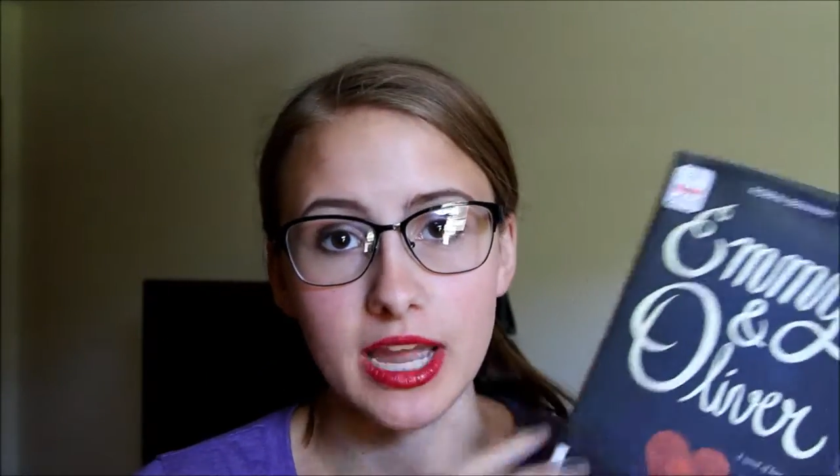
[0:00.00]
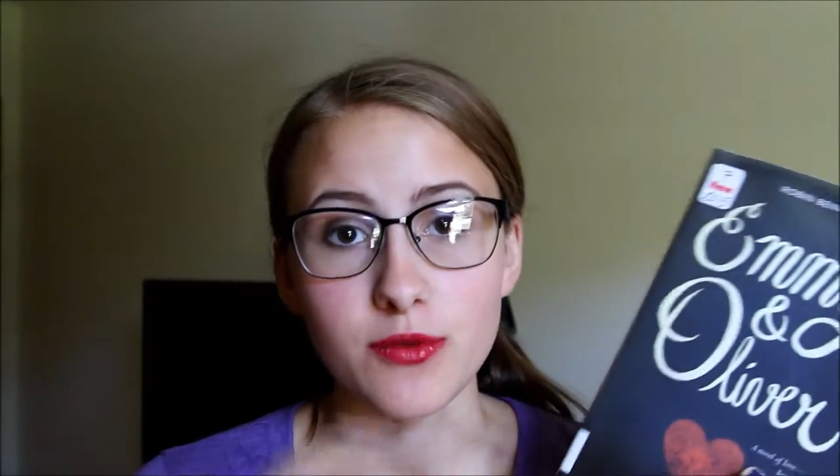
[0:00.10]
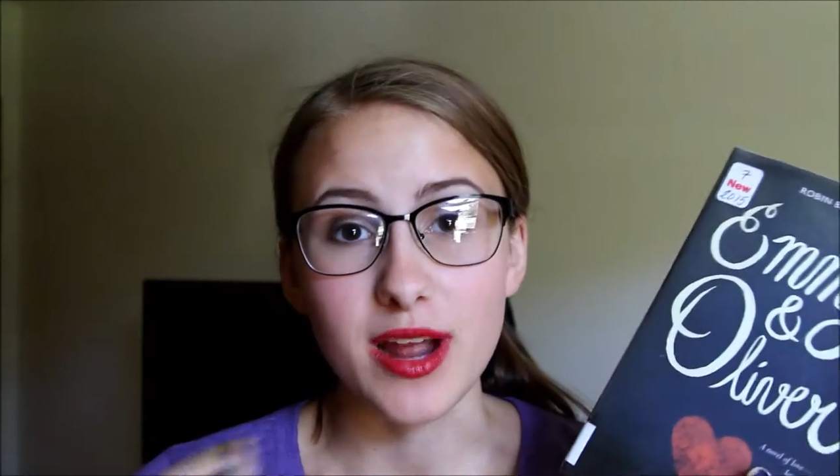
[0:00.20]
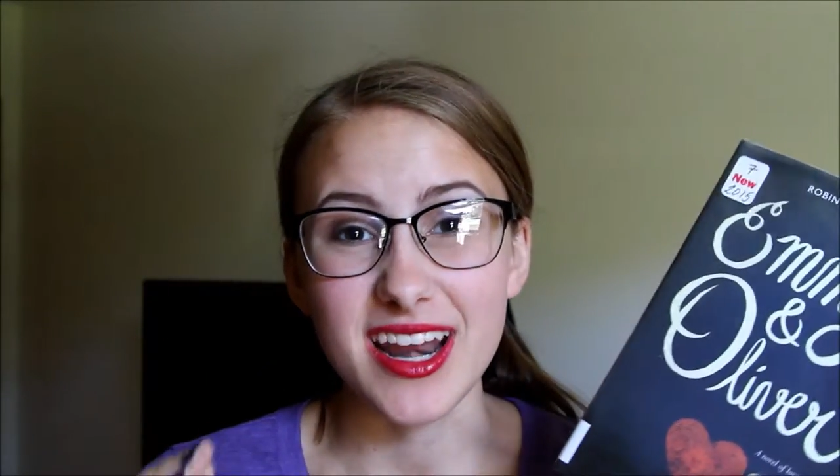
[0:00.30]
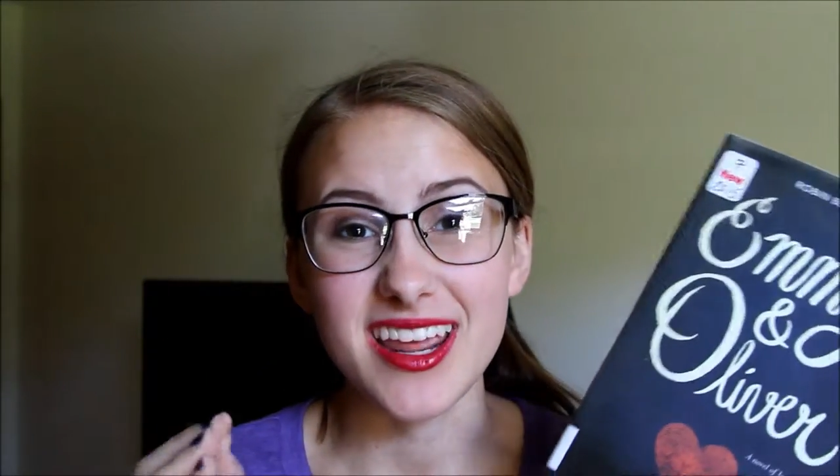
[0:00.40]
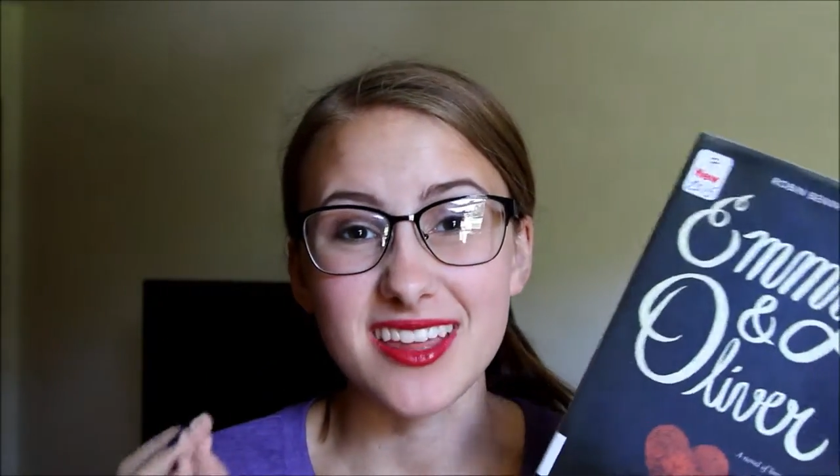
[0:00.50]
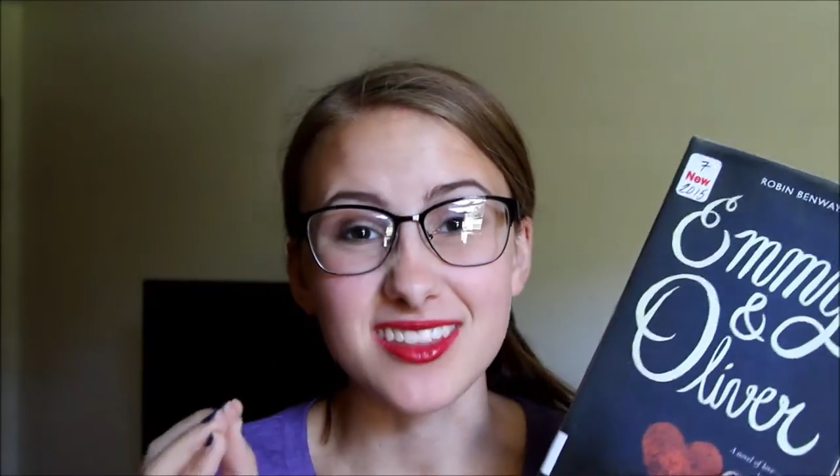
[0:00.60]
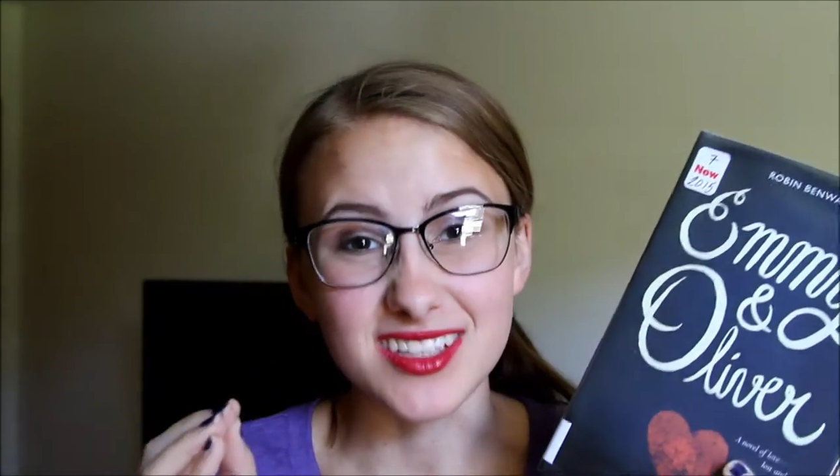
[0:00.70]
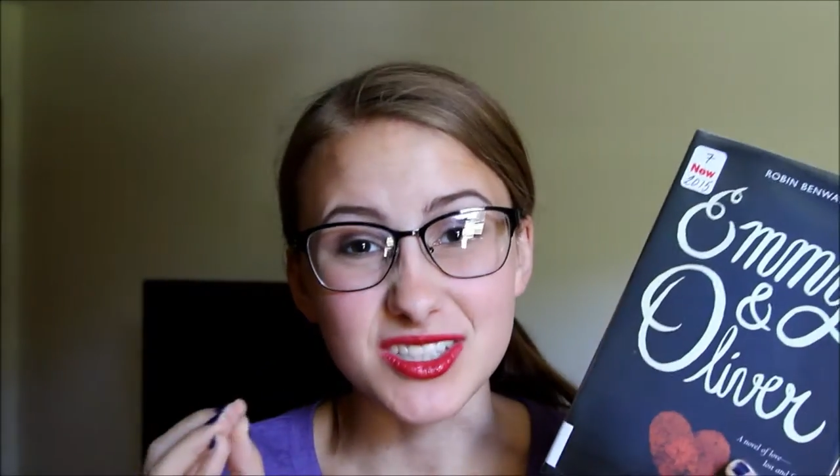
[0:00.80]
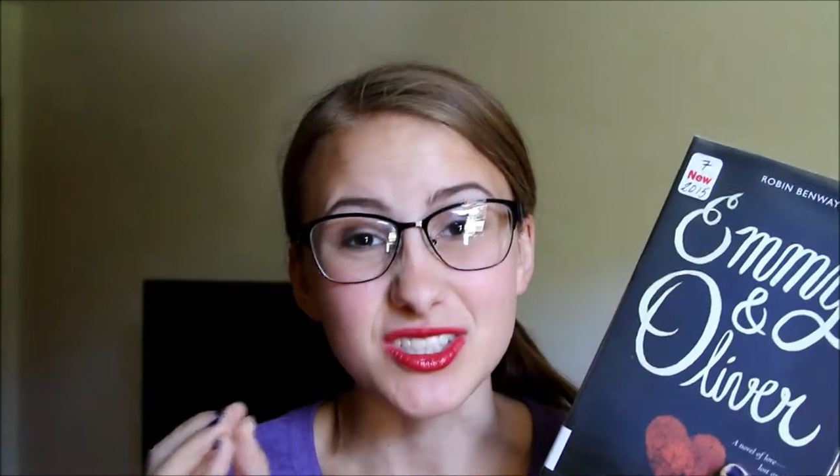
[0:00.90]
I read it in
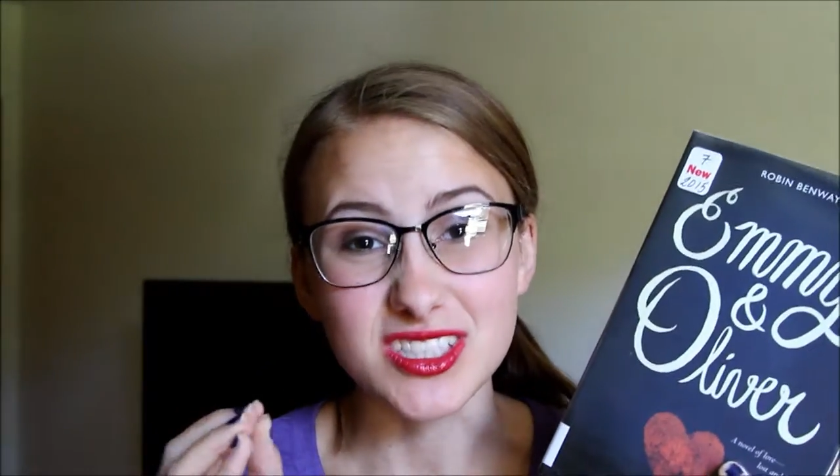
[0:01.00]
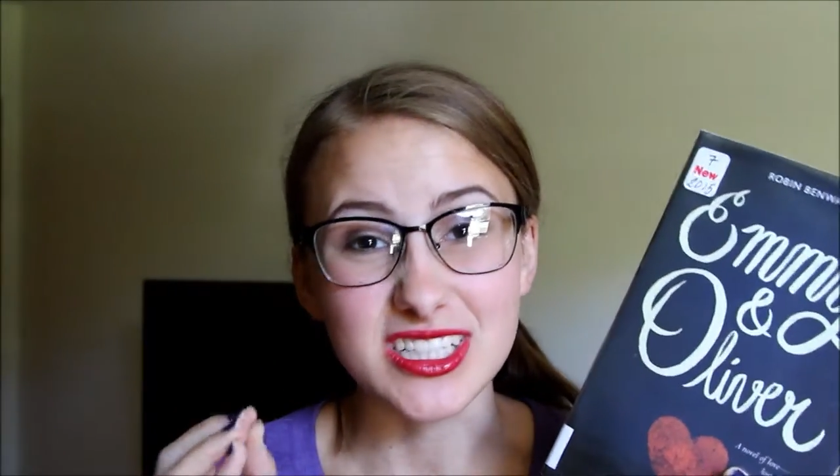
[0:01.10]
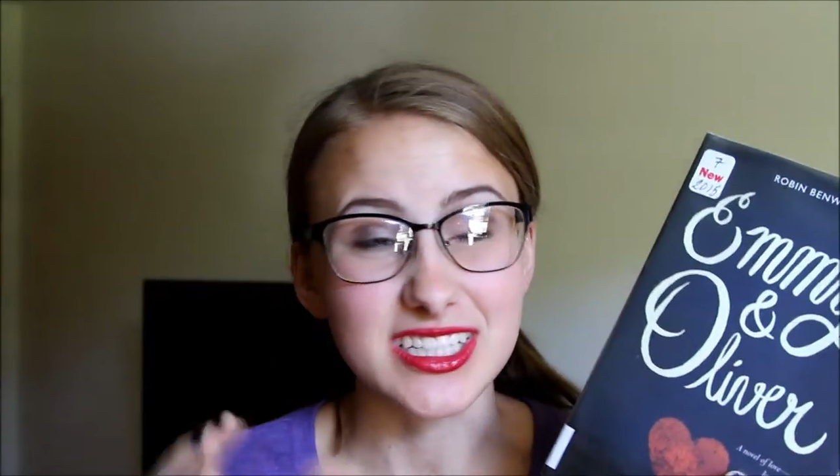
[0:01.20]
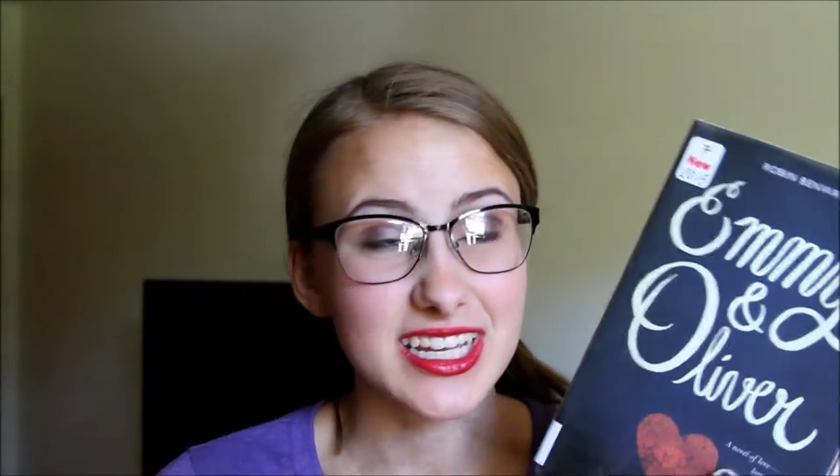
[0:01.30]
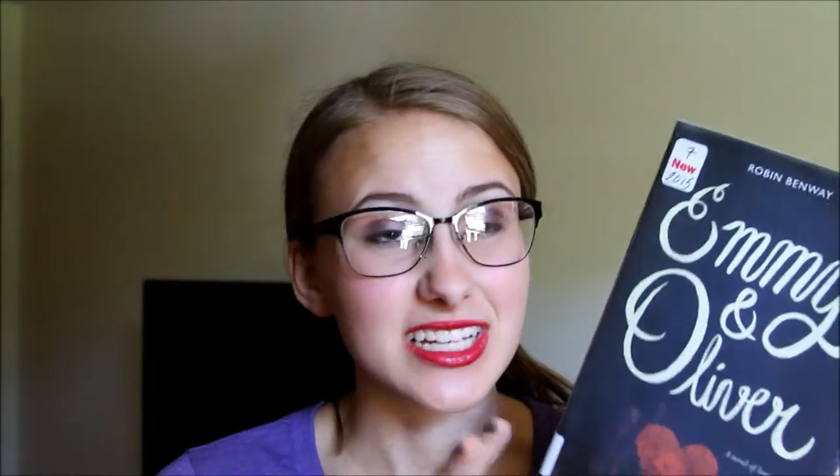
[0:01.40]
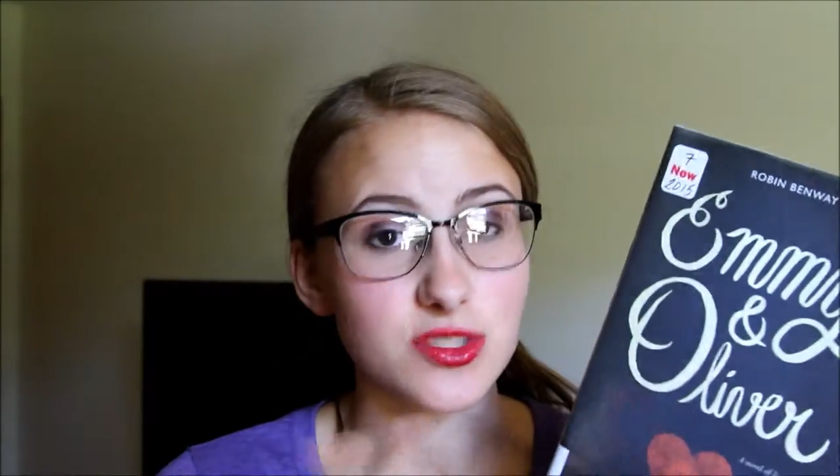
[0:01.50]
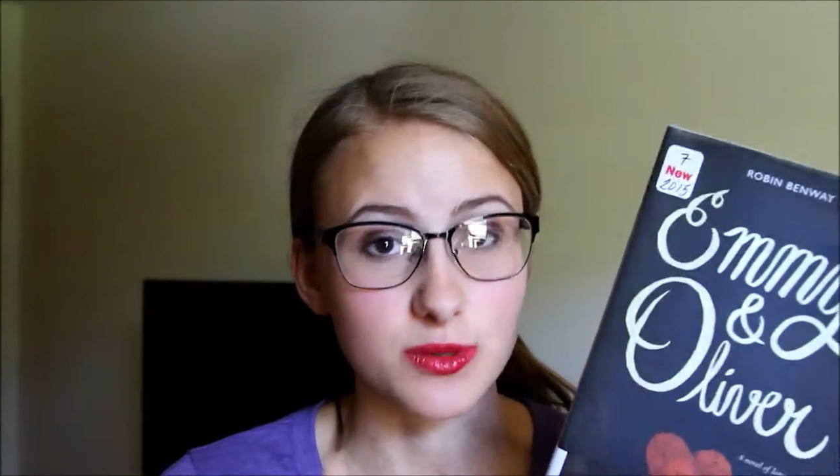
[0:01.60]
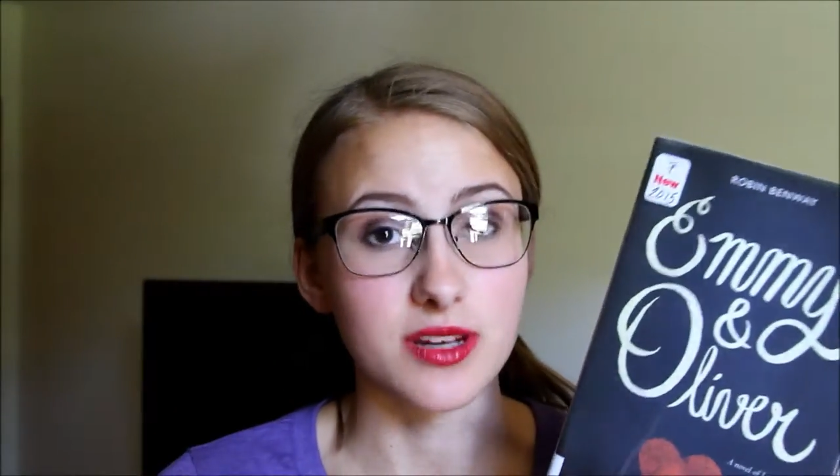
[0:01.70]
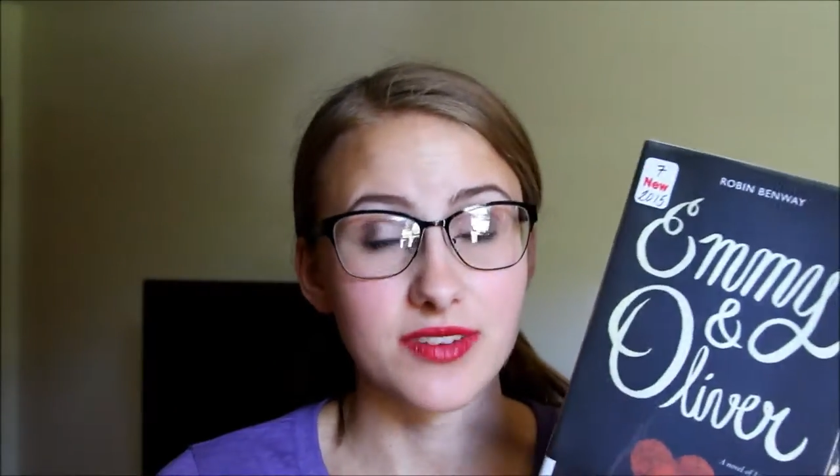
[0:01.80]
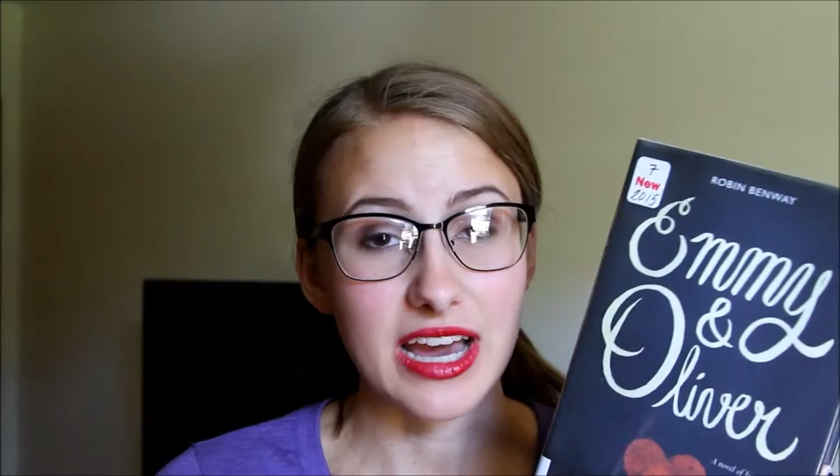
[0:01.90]
literally like
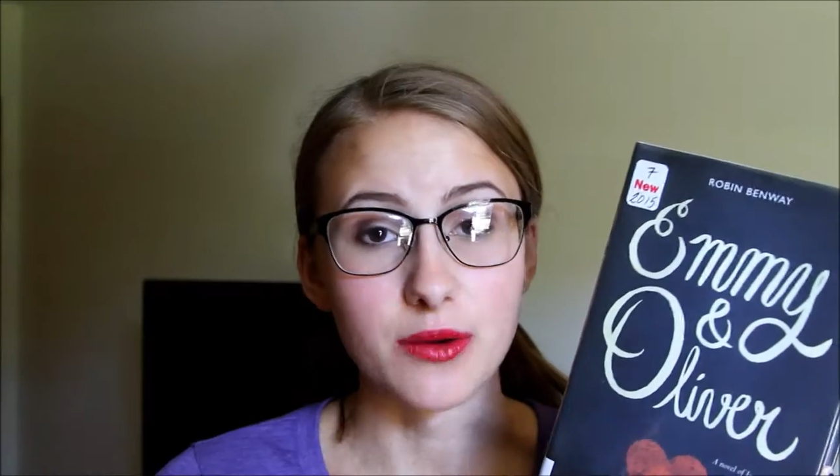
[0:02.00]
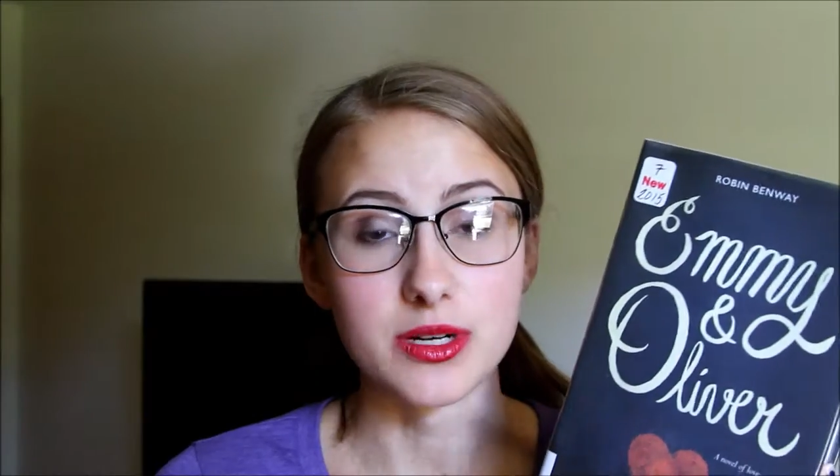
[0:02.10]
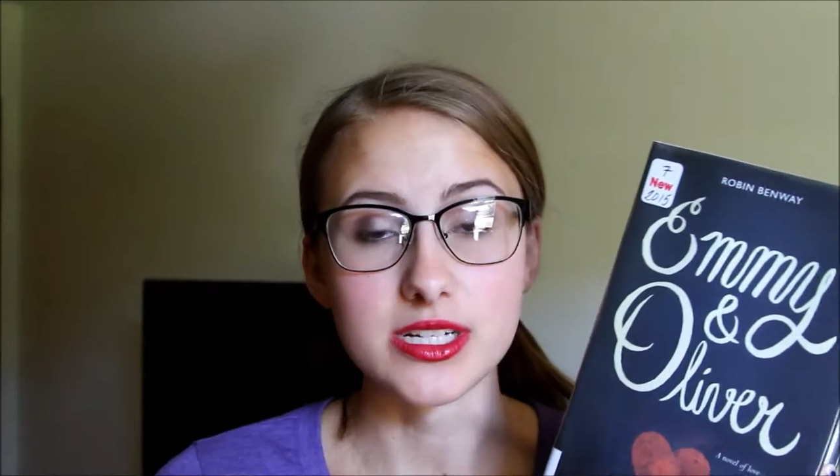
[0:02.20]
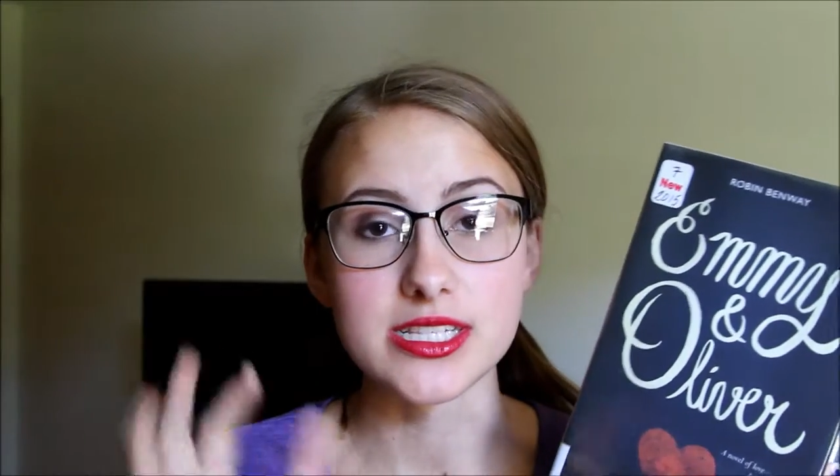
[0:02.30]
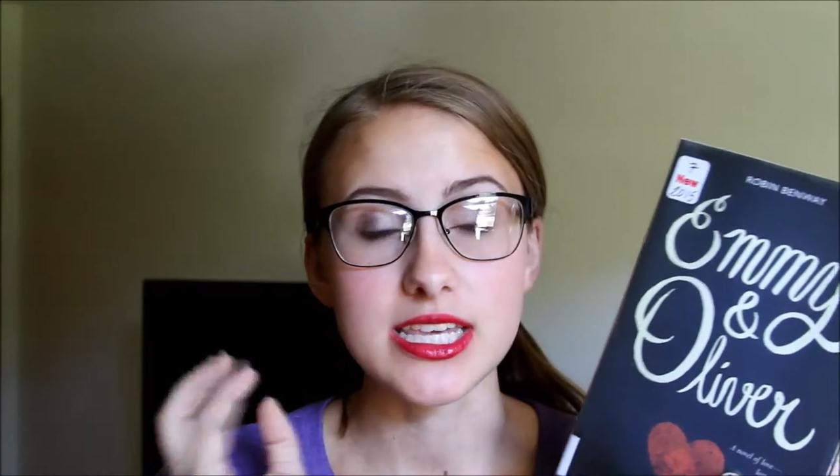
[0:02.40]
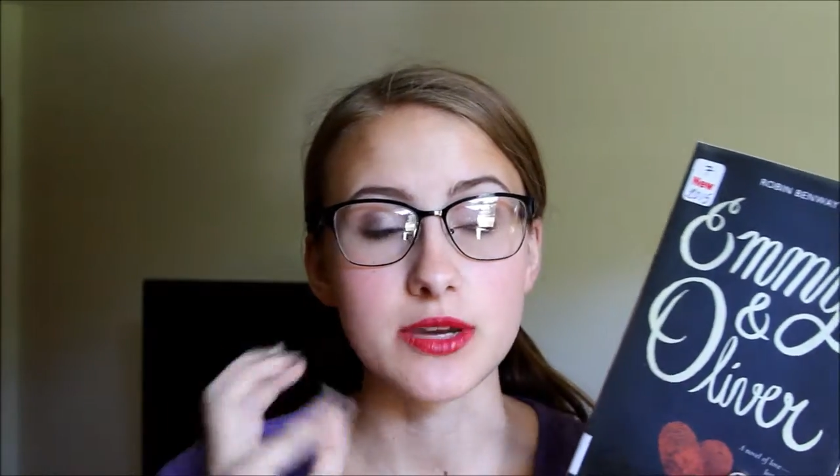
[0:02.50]
12 hours.